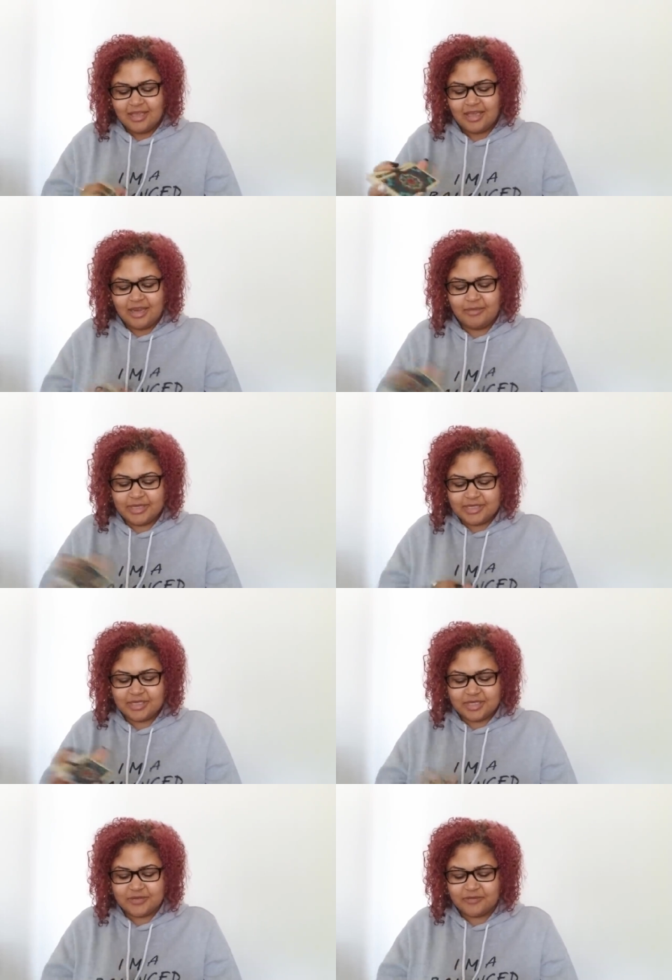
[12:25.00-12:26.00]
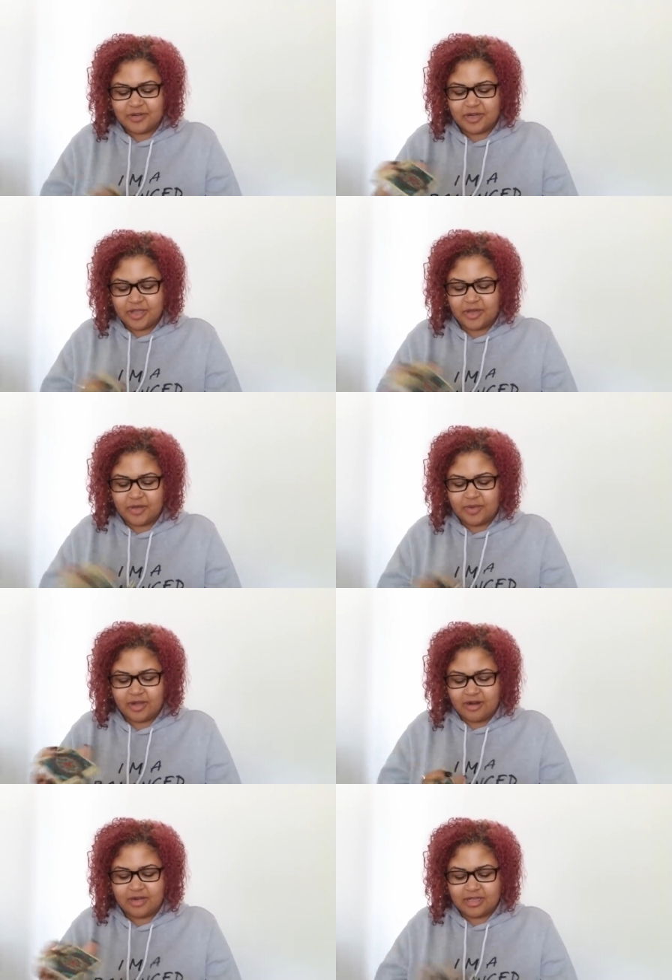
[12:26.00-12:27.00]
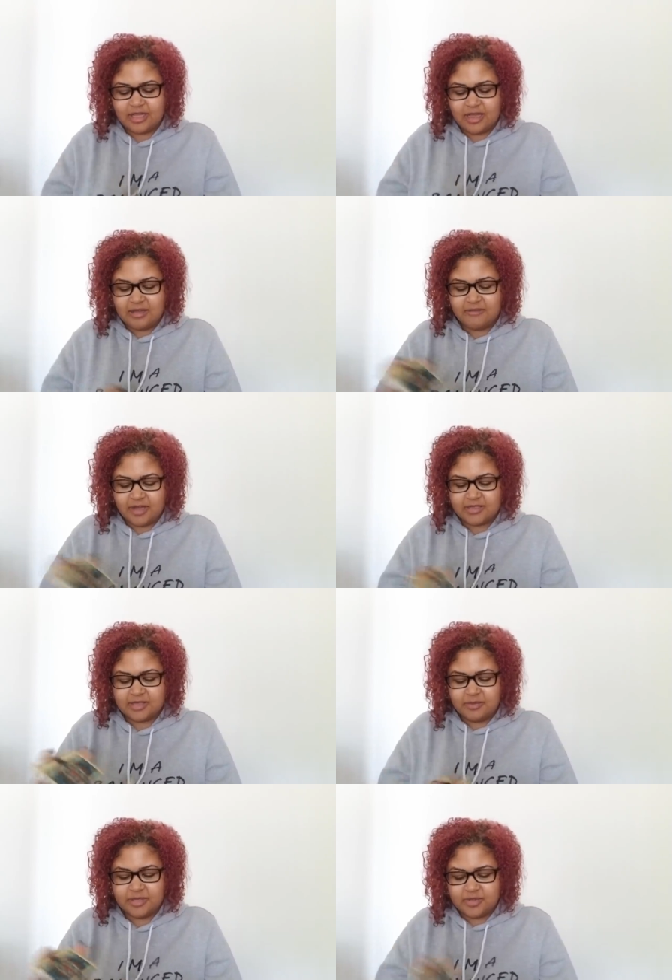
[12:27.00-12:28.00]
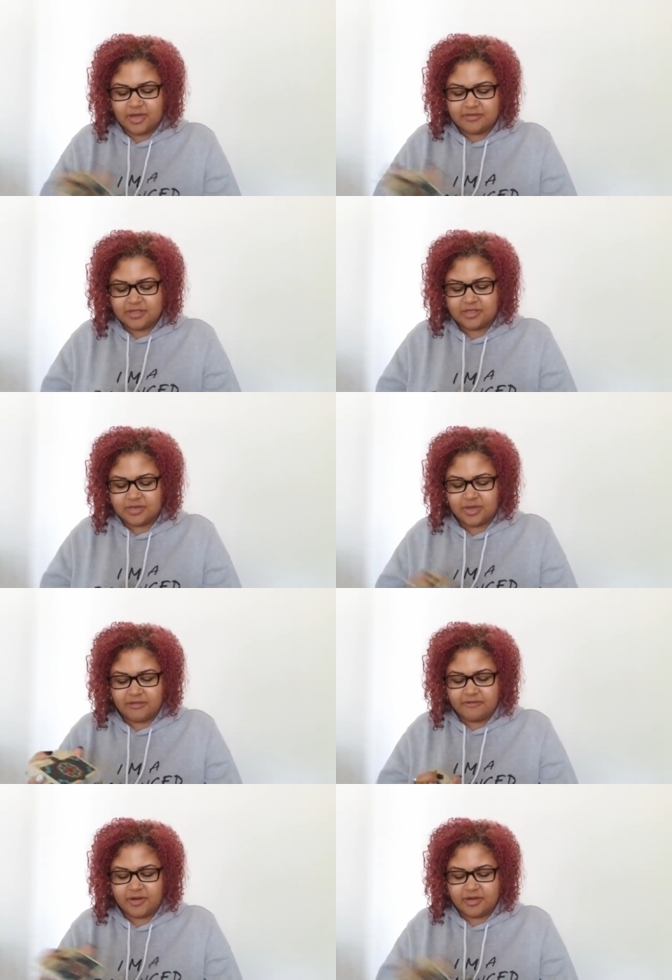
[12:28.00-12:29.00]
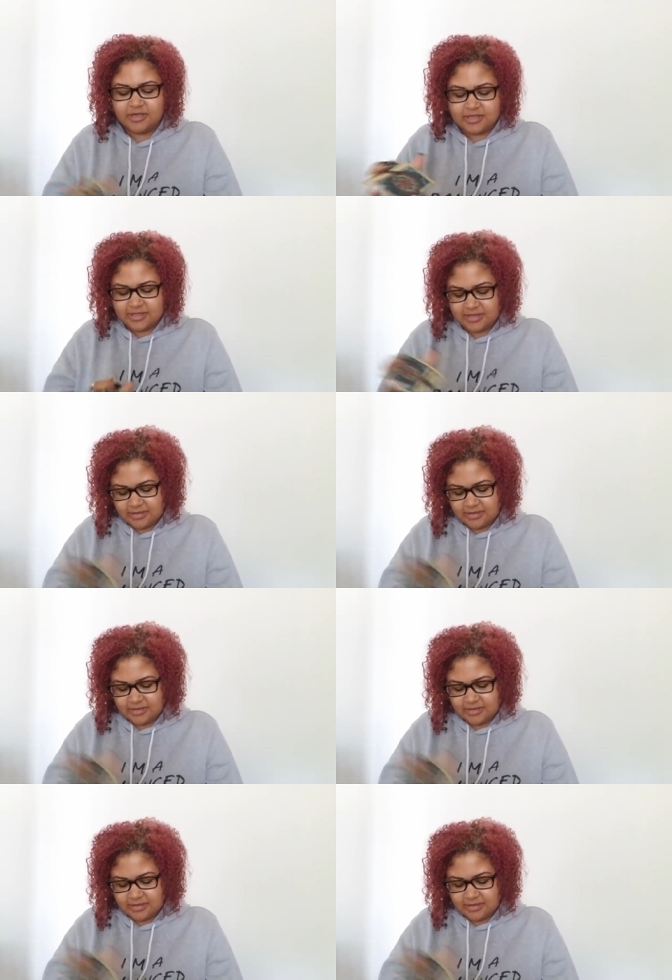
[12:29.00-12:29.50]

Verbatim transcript: Any messages for Virgo regarding love, October 12th to the 21st?